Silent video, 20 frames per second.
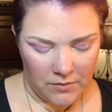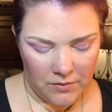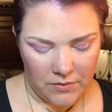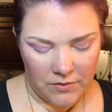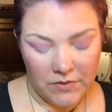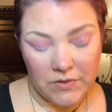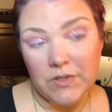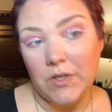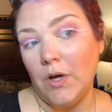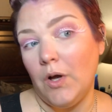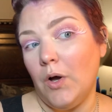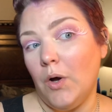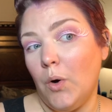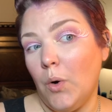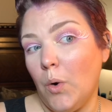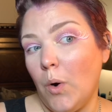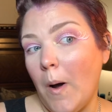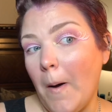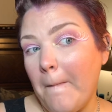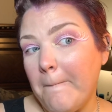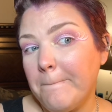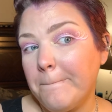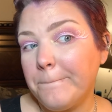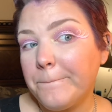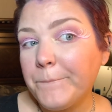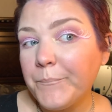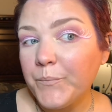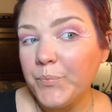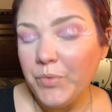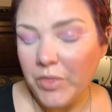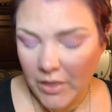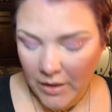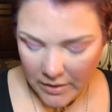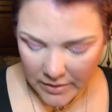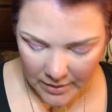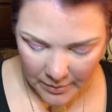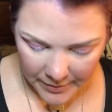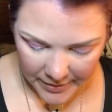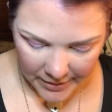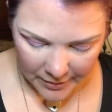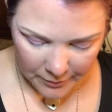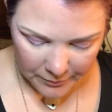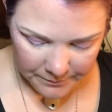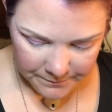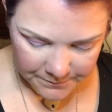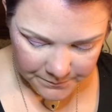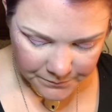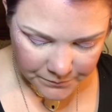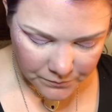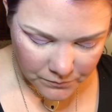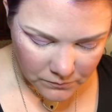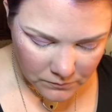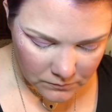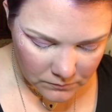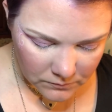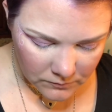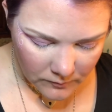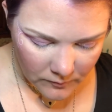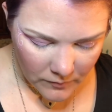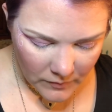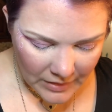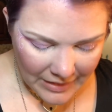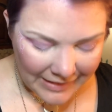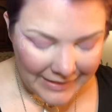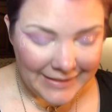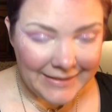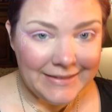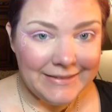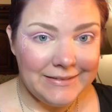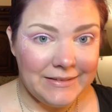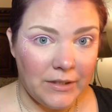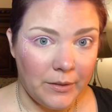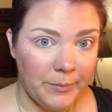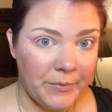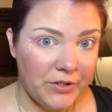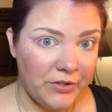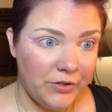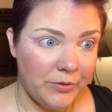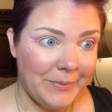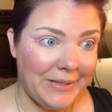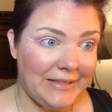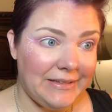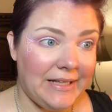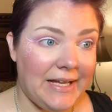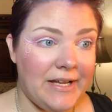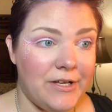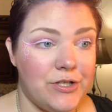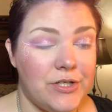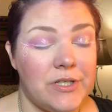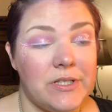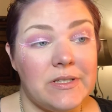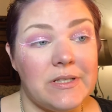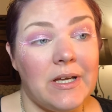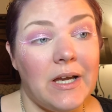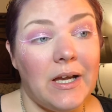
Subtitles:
So there we go. Now I'm gonna do my lashes.